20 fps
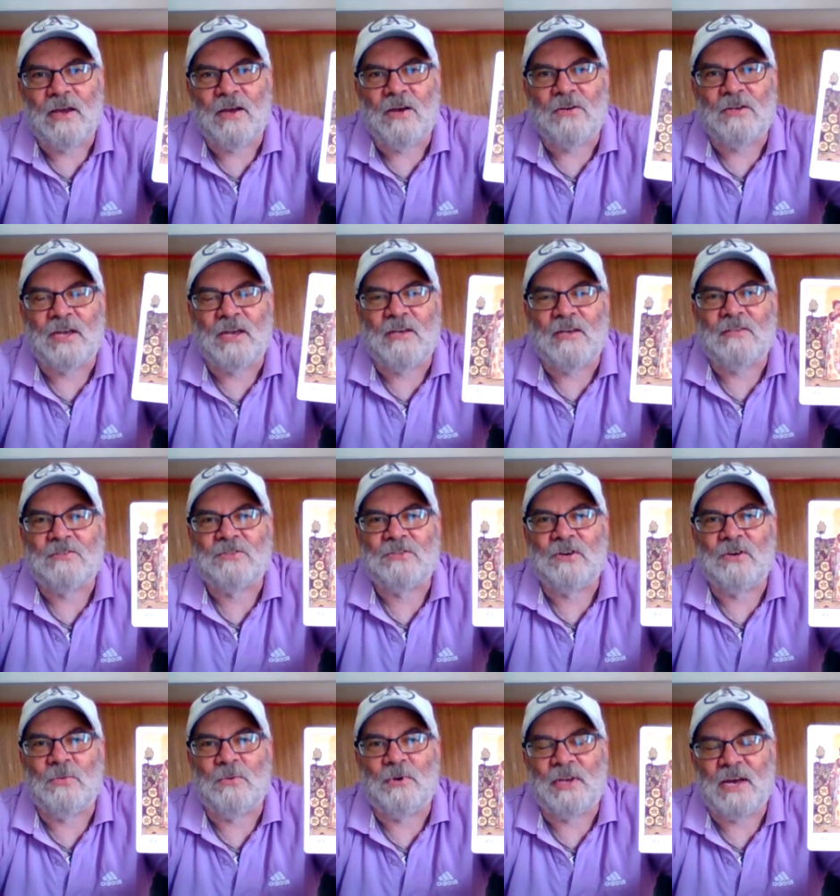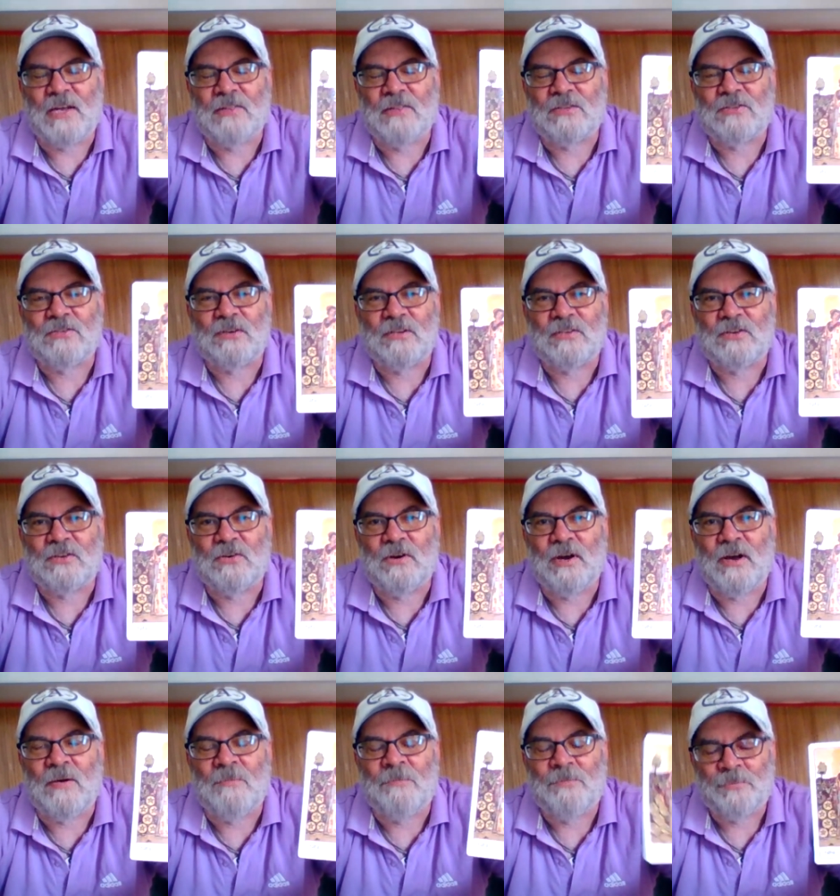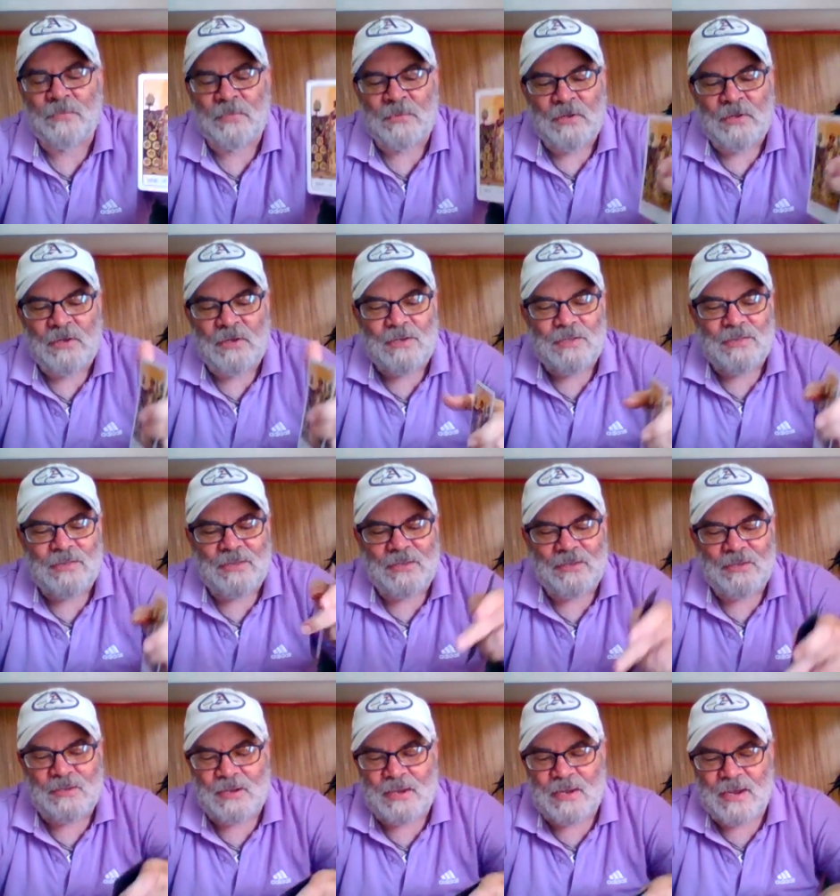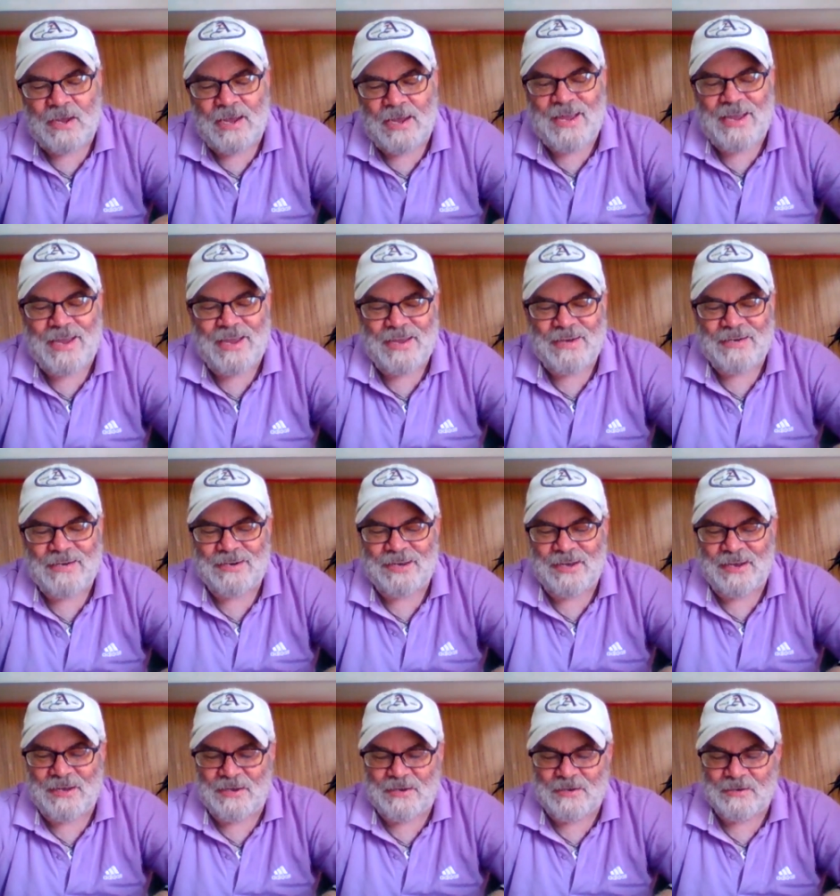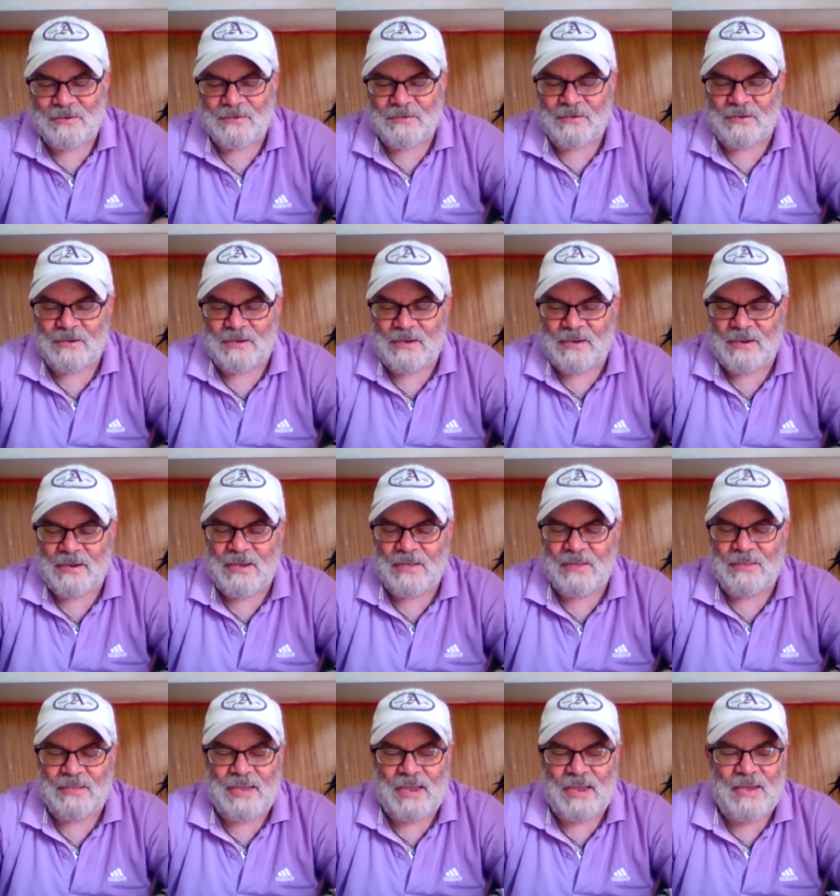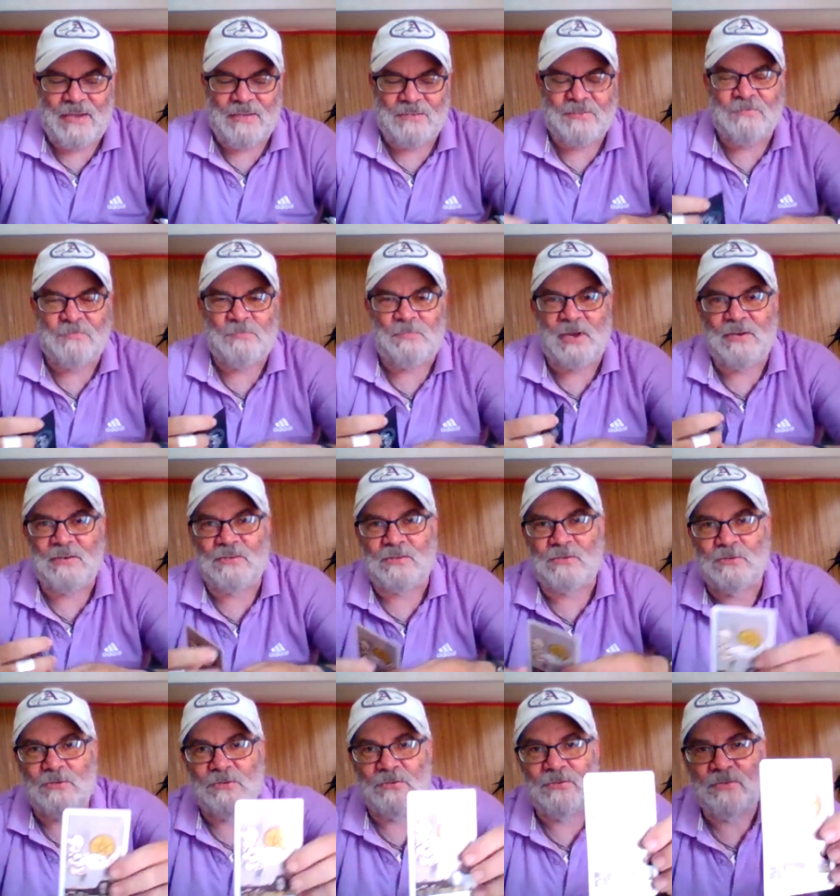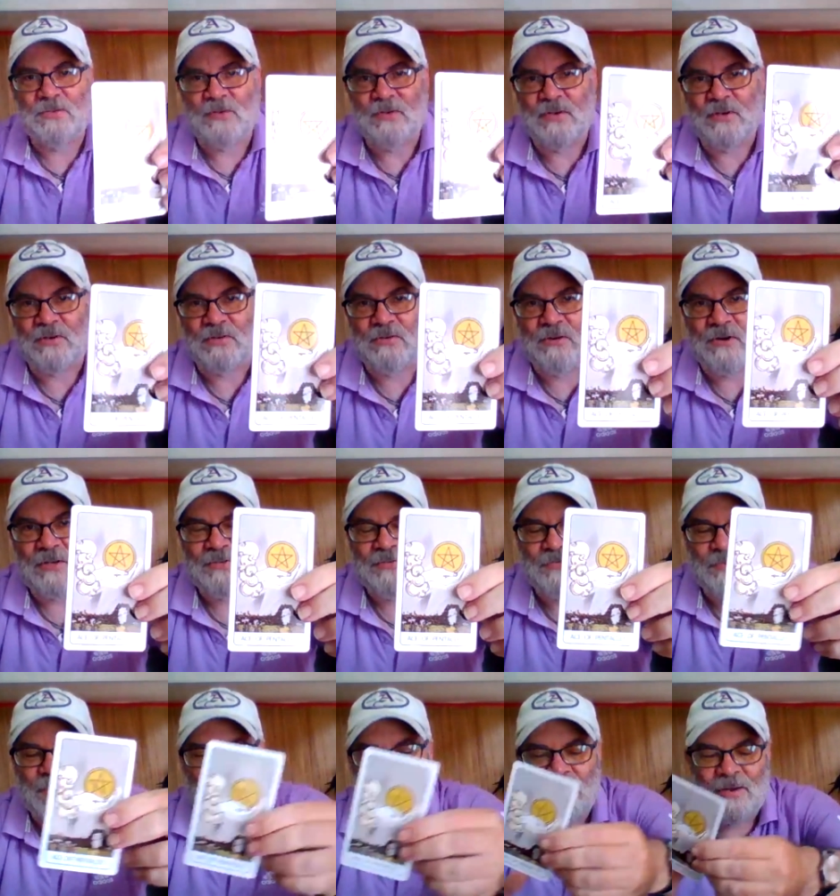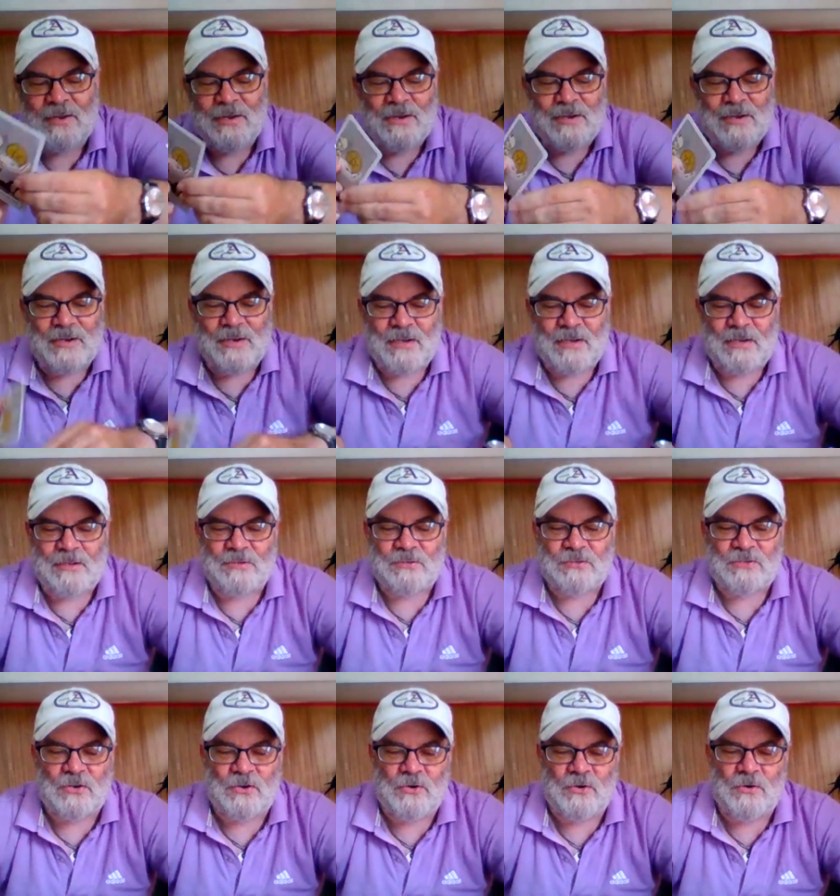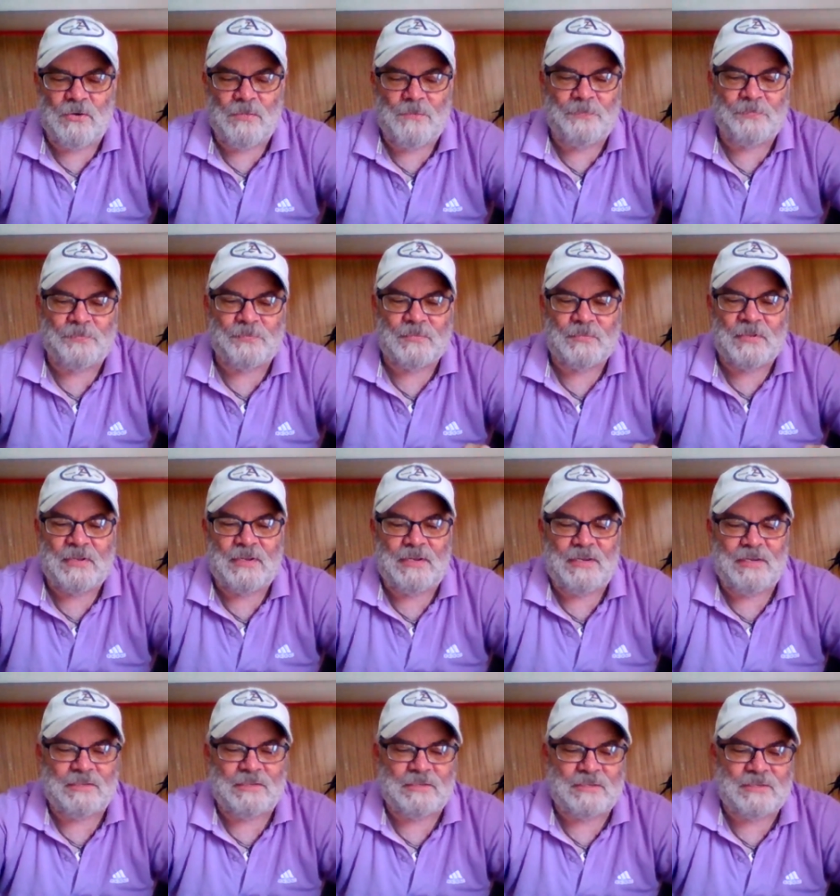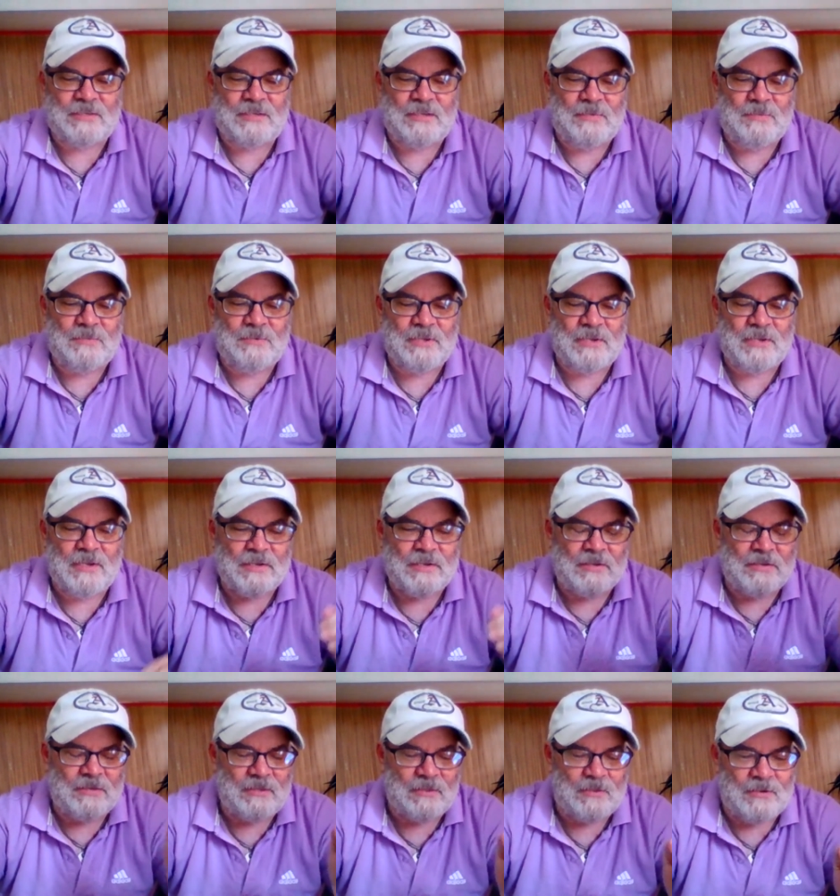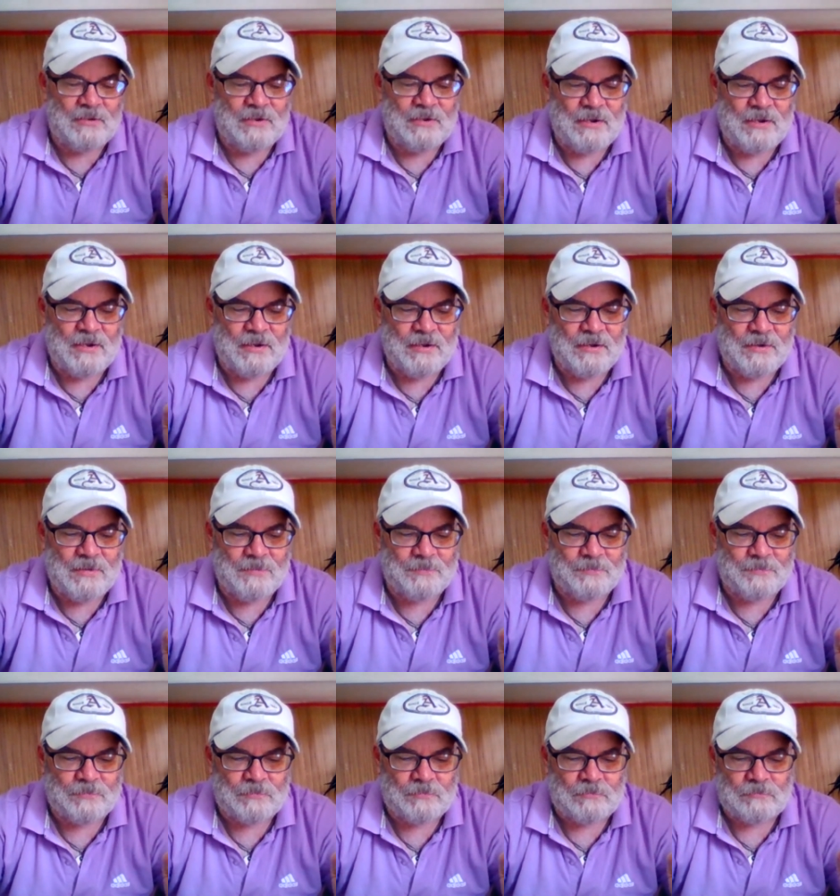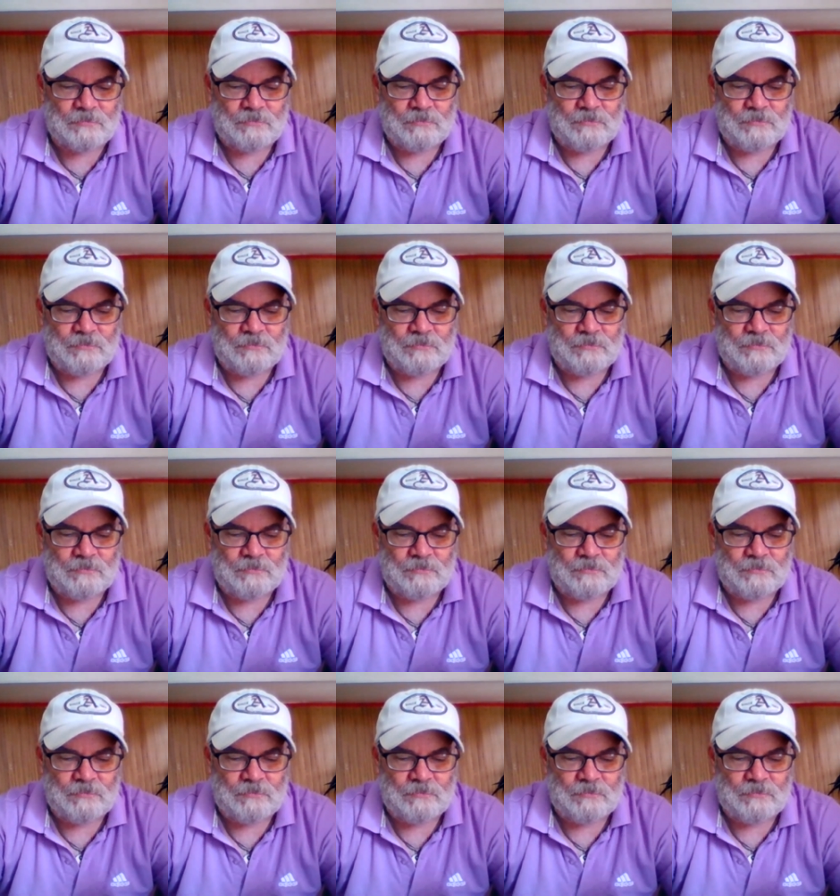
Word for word: Yeah. Okay. So we got sorry. So um, and uh, and the Ace of Pentacles across from that. So it seems like um,